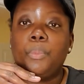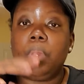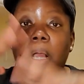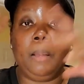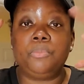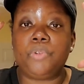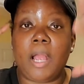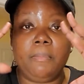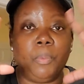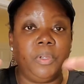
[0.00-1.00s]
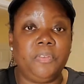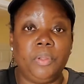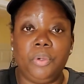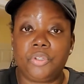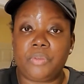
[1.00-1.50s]
I'm driving with the
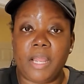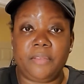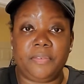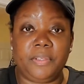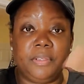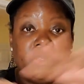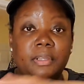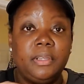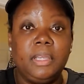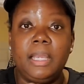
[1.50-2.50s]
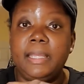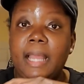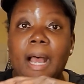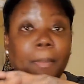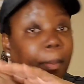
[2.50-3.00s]
flow of traffic.
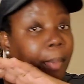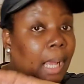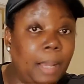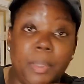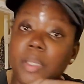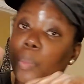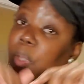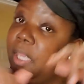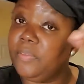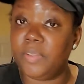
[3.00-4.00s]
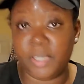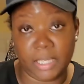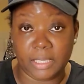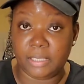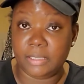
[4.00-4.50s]
Now I'm a bobber and a weaver
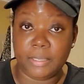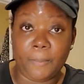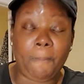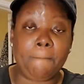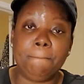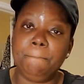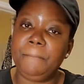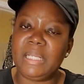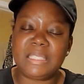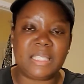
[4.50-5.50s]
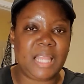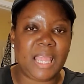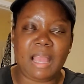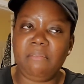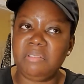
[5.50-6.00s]
now. But
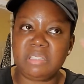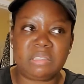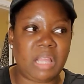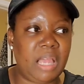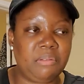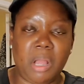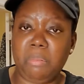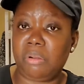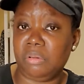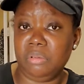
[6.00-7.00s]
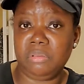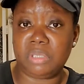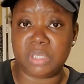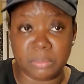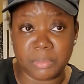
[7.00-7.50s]
today I was just like, I'm
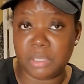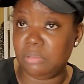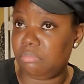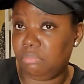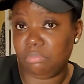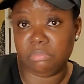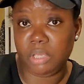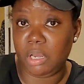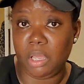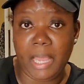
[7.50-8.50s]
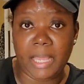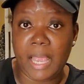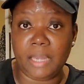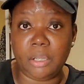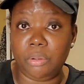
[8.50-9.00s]
cruising. You know, I ain't
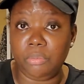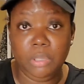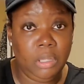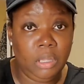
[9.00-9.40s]
got no